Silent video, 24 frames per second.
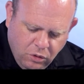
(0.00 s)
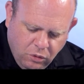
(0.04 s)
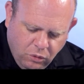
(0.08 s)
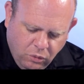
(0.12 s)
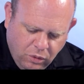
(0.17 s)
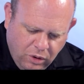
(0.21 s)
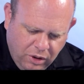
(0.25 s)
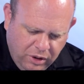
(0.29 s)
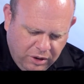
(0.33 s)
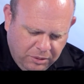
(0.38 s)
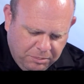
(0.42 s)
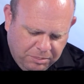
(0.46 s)

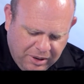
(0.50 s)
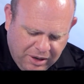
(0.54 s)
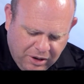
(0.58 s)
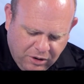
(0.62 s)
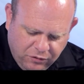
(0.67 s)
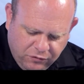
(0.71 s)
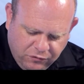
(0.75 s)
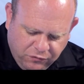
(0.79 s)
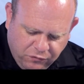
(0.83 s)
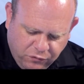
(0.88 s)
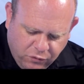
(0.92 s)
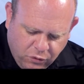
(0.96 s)
What about
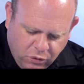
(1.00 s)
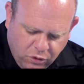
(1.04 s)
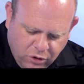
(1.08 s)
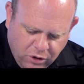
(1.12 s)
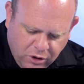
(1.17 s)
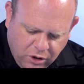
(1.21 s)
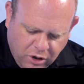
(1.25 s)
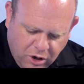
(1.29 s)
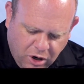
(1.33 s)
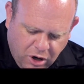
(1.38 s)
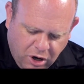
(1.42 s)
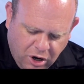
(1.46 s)

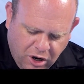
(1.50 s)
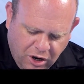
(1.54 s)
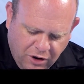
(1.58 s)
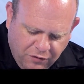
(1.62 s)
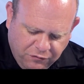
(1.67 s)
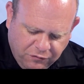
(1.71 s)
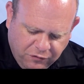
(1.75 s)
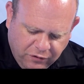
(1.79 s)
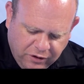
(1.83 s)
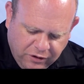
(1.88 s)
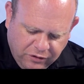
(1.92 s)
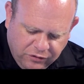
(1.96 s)
for
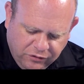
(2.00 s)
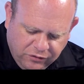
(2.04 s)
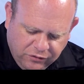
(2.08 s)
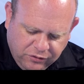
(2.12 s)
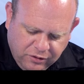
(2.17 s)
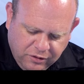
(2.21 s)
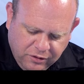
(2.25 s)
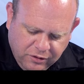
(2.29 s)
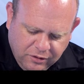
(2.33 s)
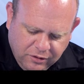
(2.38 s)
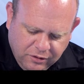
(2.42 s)
office